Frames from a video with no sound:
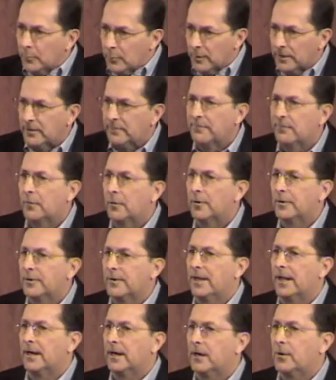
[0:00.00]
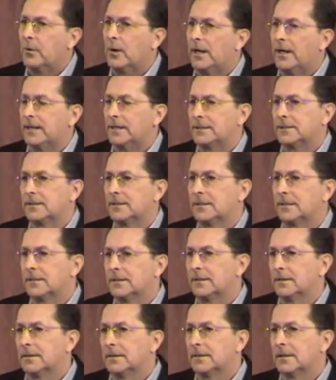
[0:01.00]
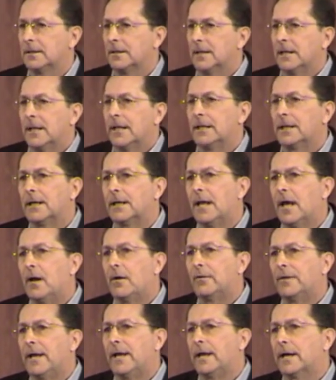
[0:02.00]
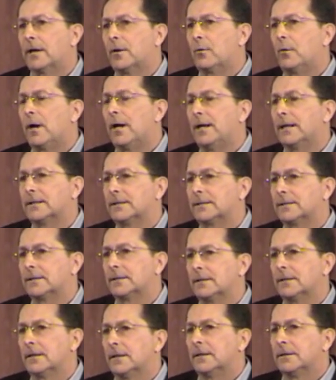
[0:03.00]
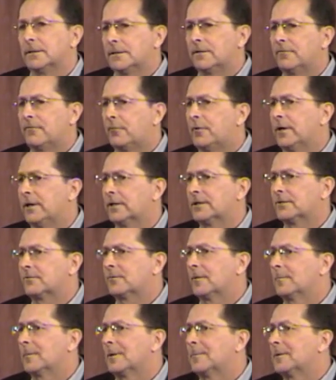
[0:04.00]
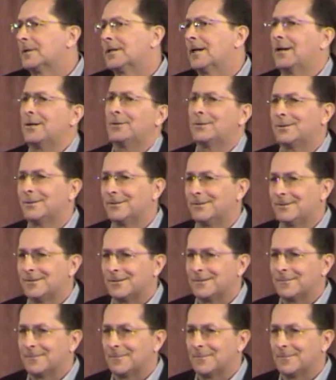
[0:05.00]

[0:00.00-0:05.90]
Bring forth that Christ and allow that Christ to free us from limitations.